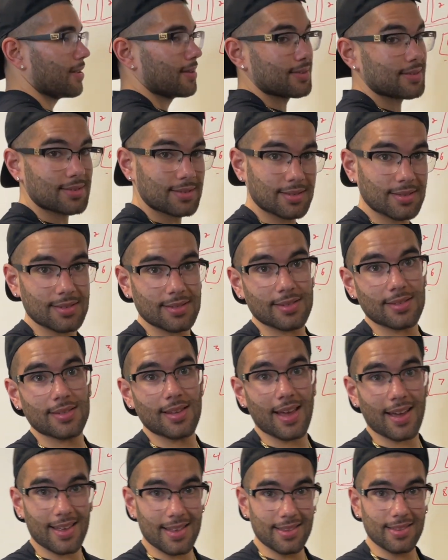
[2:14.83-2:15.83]

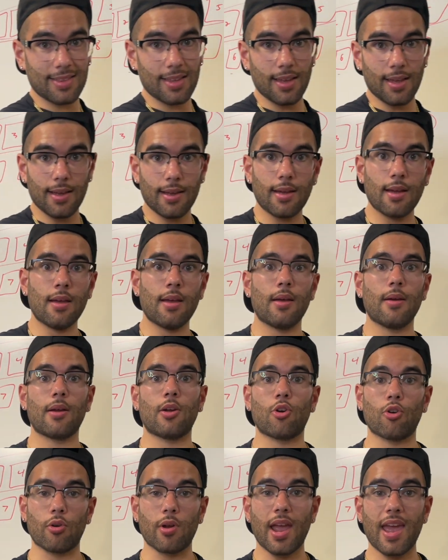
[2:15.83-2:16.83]
Second thing,
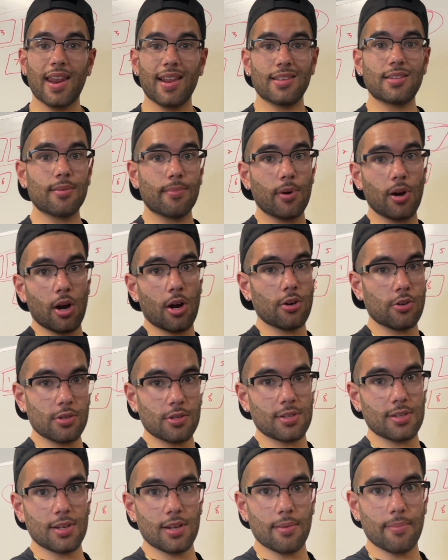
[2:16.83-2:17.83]
creating some
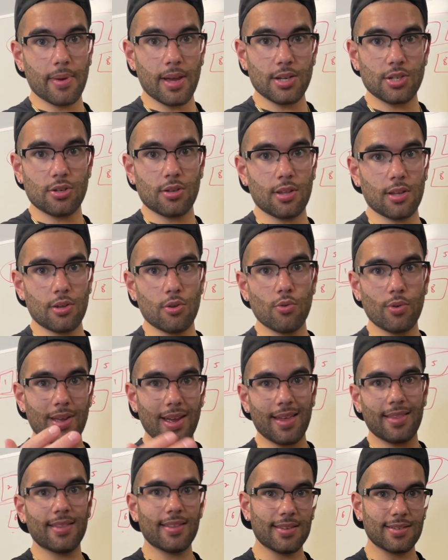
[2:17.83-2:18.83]
urgency to make sure that you
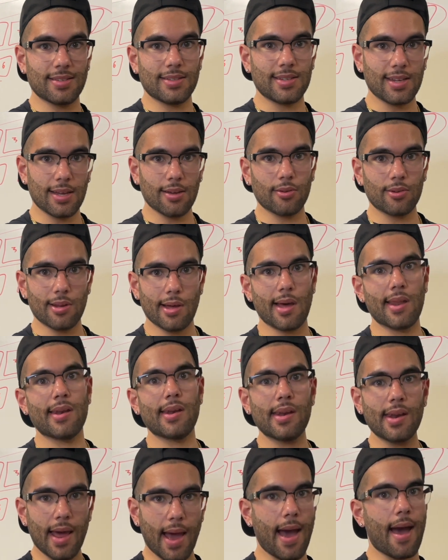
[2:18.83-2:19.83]
get this deal
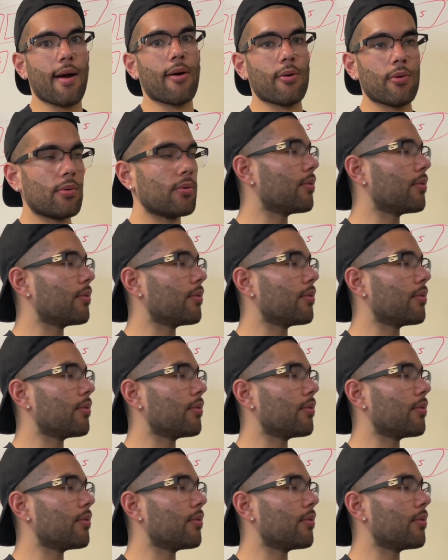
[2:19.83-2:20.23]
done now.